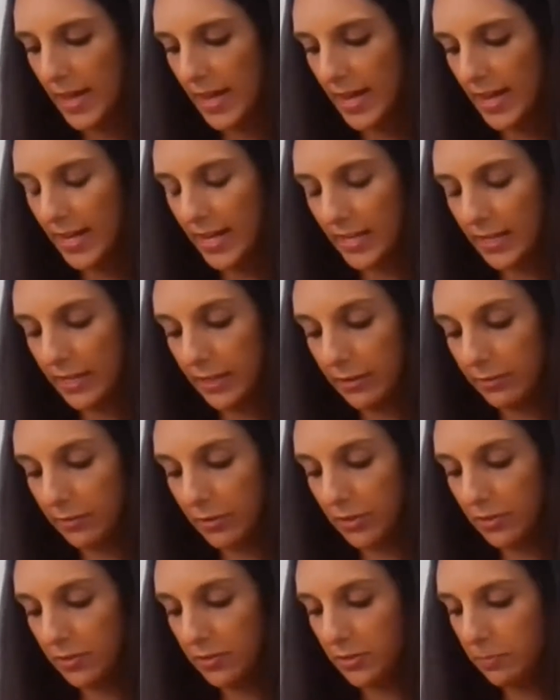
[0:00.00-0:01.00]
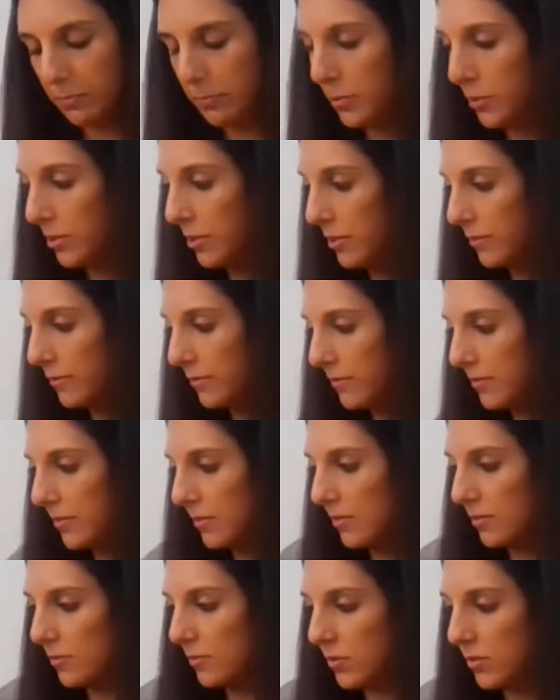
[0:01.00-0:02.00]
And I'm going to put
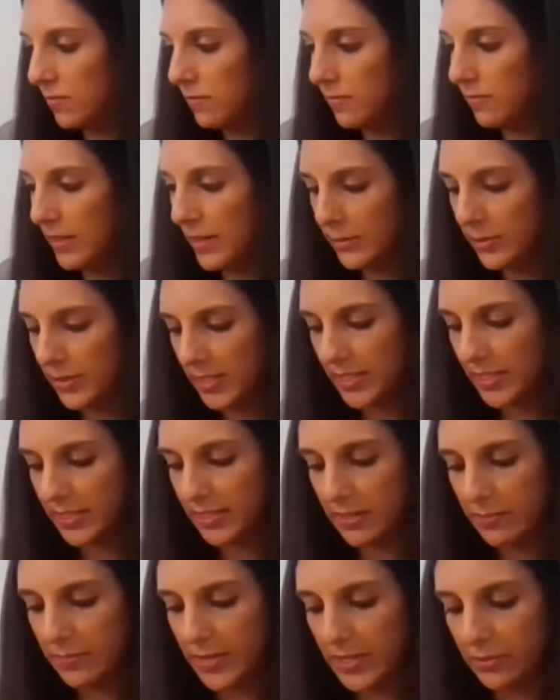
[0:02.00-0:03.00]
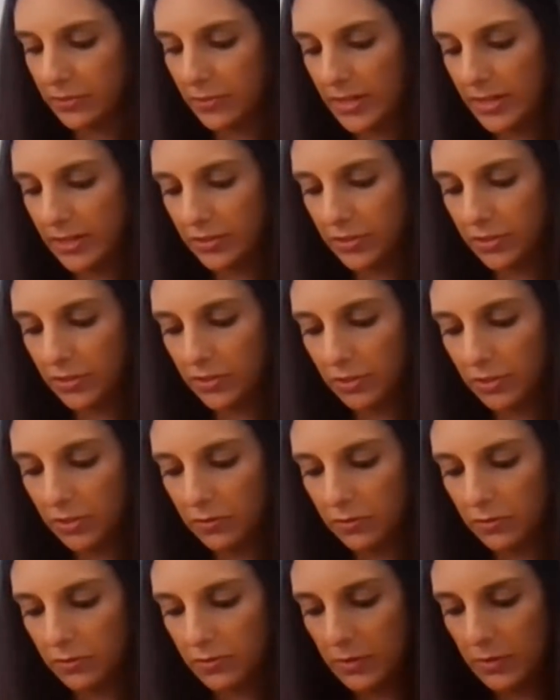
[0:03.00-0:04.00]
some sunflower seeds in the middle and then just
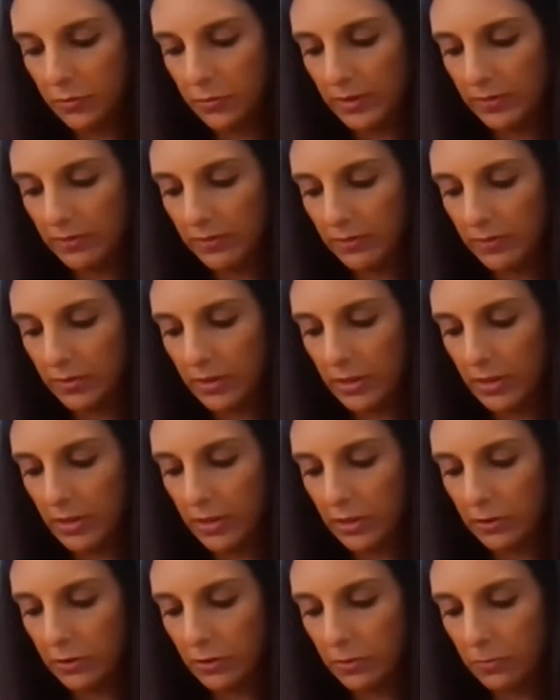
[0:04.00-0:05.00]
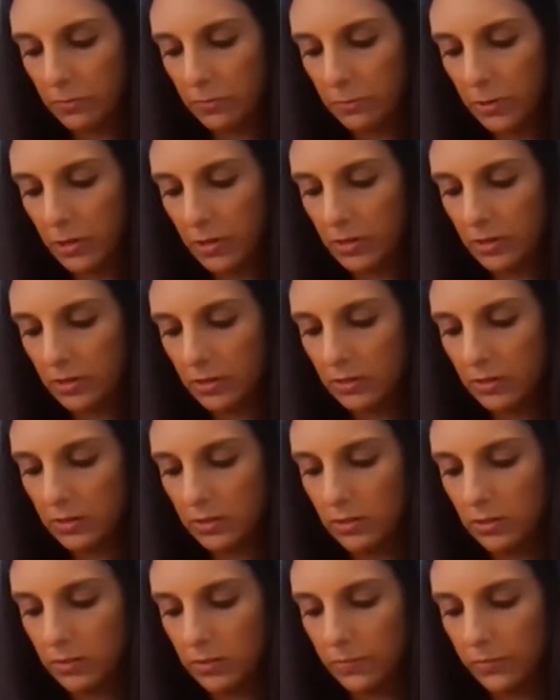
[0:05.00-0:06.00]
cover it with the
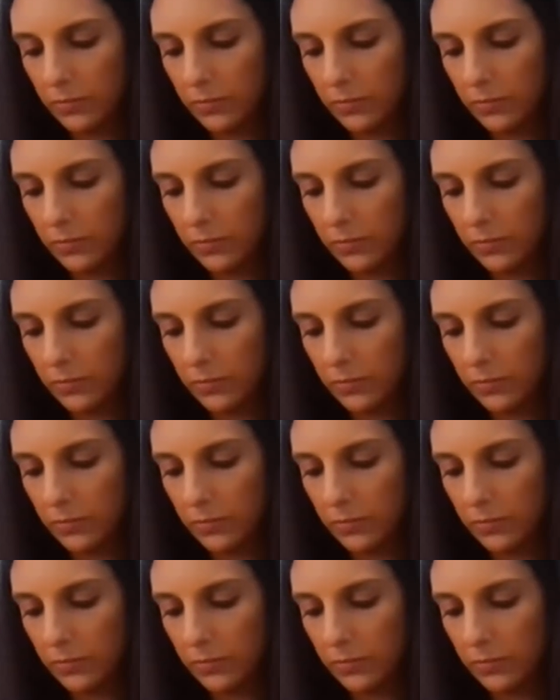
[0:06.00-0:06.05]
compost.